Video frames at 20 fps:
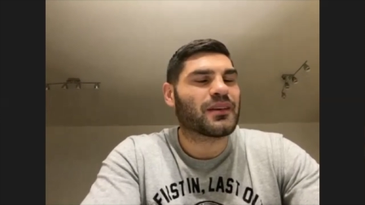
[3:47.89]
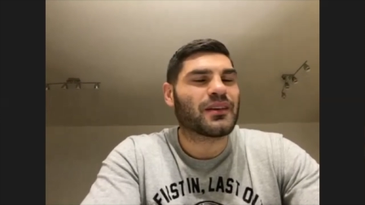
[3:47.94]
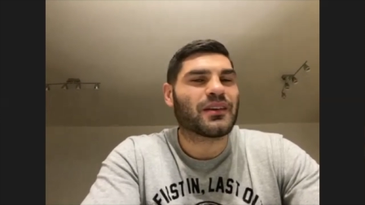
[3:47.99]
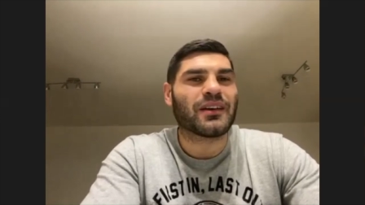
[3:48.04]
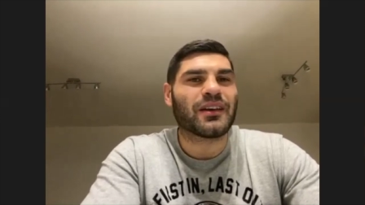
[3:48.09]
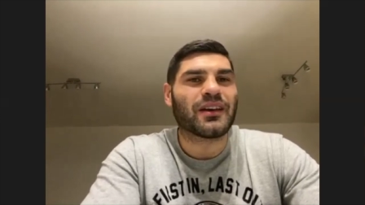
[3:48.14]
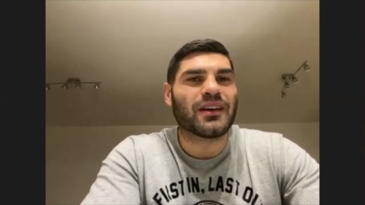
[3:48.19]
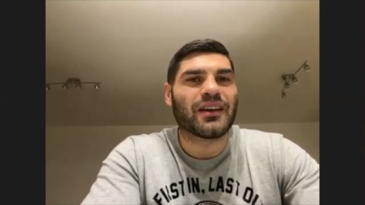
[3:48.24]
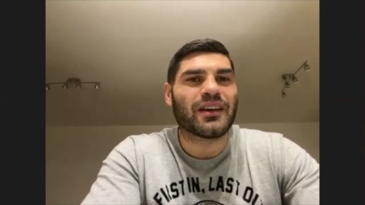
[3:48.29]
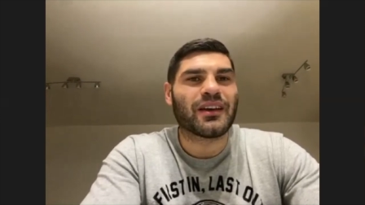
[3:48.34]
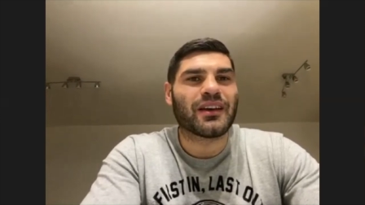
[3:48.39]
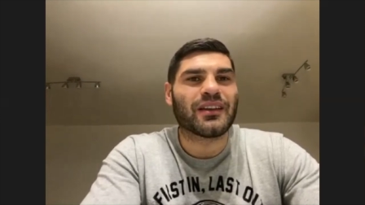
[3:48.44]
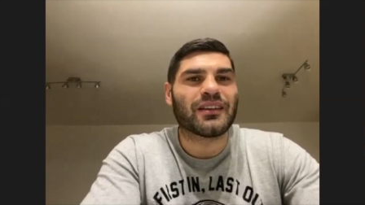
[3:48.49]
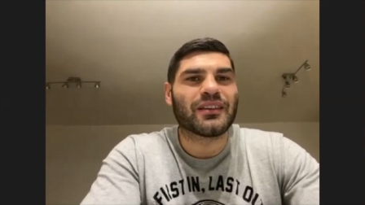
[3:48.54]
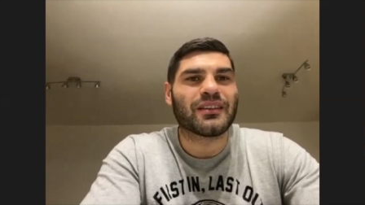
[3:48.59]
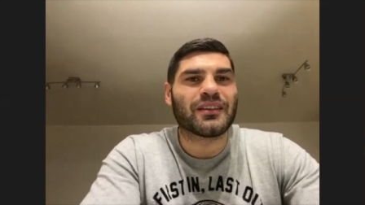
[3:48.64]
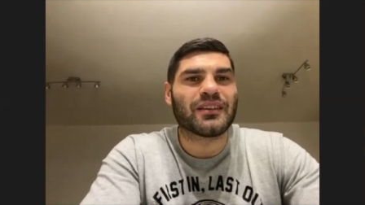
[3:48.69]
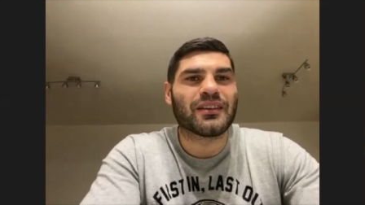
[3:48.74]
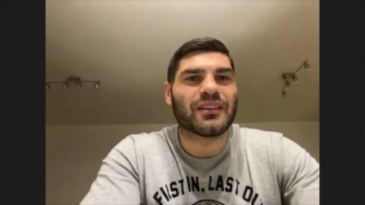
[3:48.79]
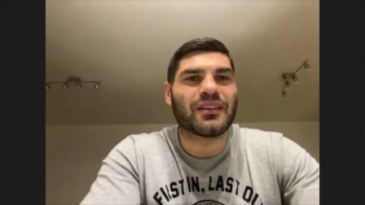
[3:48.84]

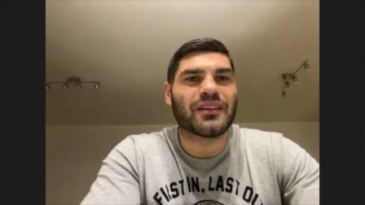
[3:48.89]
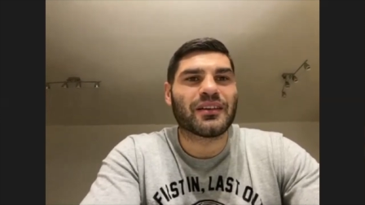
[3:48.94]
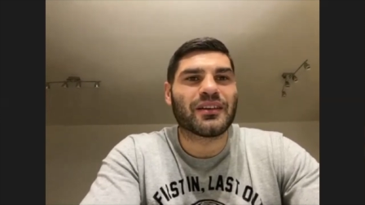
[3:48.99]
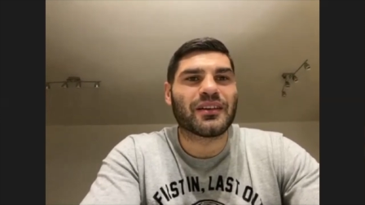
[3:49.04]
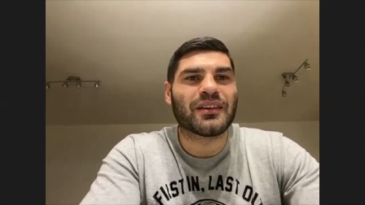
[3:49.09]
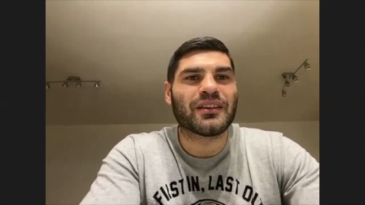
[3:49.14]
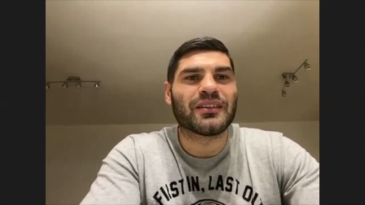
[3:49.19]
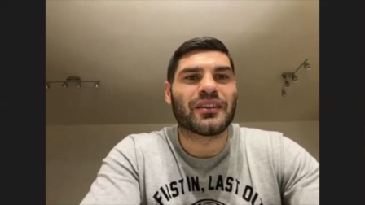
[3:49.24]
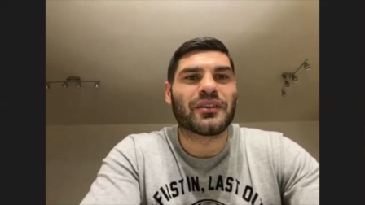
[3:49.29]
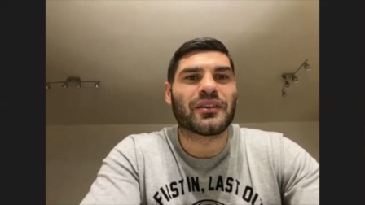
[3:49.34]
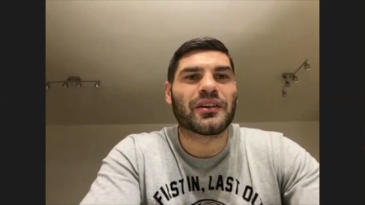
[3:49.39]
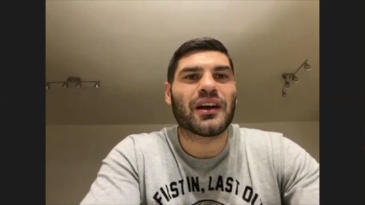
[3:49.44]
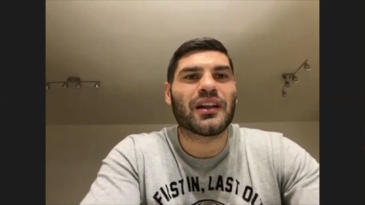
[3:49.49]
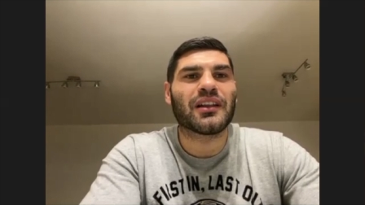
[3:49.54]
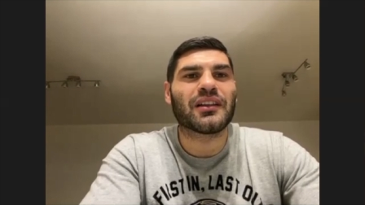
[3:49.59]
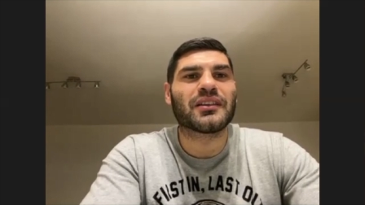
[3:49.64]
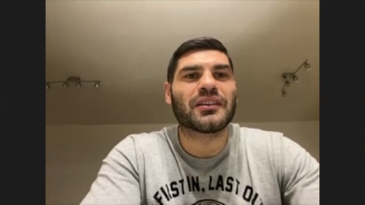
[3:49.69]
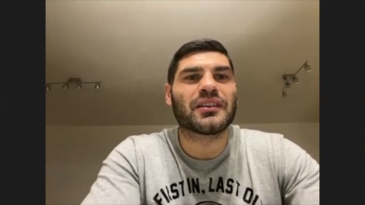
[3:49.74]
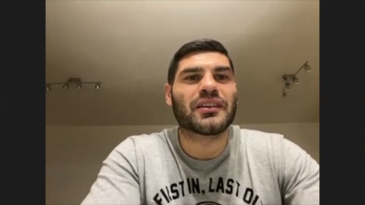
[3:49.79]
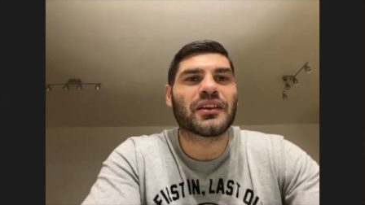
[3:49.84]
and uh, in reality,